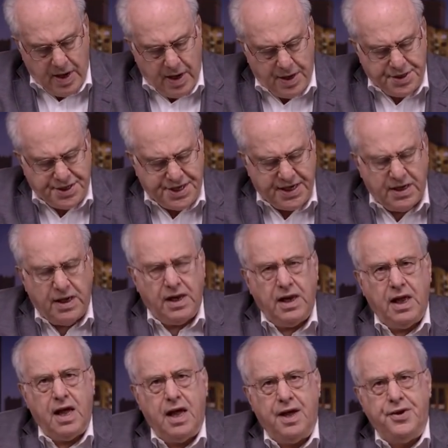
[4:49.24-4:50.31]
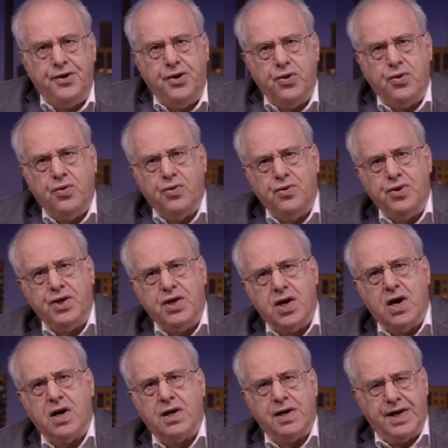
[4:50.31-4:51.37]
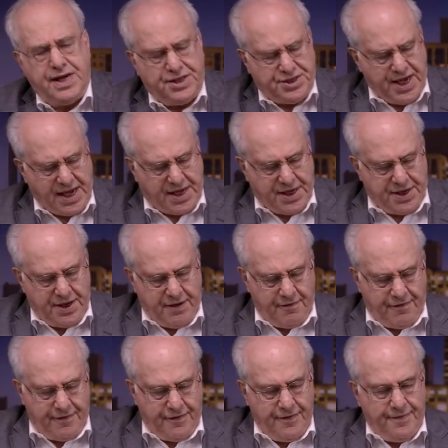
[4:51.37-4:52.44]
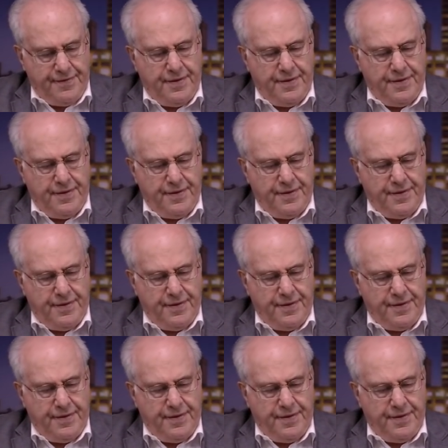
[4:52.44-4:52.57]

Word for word: Until a new young executive